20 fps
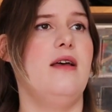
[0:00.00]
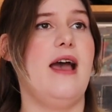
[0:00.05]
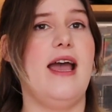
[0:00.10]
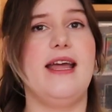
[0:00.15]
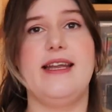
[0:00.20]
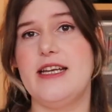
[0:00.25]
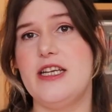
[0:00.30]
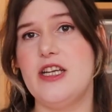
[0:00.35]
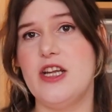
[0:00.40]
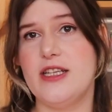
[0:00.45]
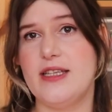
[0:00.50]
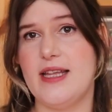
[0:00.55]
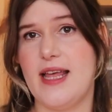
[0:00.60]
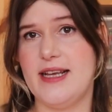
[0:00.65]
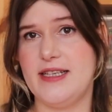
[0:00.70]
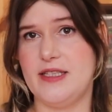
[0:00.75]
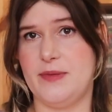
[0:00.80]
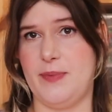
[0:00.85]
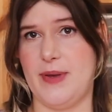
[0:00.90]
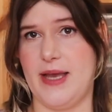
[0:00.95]
I did not
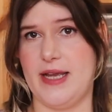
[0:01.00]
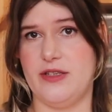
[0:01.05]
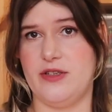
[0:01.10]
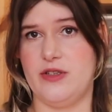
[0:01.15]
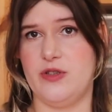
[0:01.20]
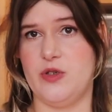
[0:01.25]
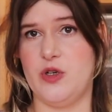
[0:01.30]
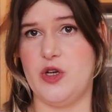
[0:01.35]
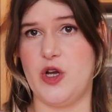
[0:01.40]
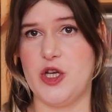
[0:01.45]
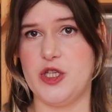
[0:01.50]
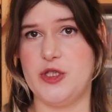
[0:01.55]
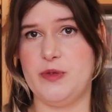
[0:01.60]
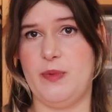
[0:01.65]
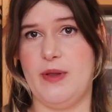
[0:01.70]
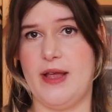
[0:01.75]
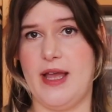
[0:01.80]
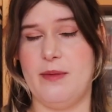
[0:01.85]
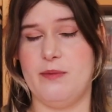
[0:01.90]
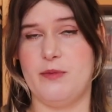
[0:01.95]
expect to
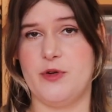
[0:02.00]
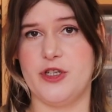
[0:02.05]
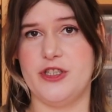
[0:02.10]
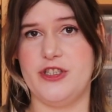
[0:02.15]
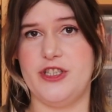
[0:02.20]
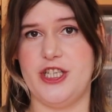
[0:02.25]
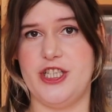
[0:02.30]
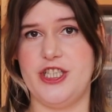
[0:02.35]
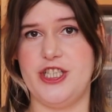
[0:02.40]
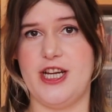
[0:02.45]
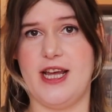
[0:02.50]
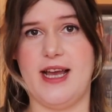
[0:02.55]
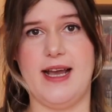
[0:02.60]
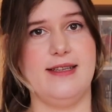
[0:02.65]
cosplay Morticia.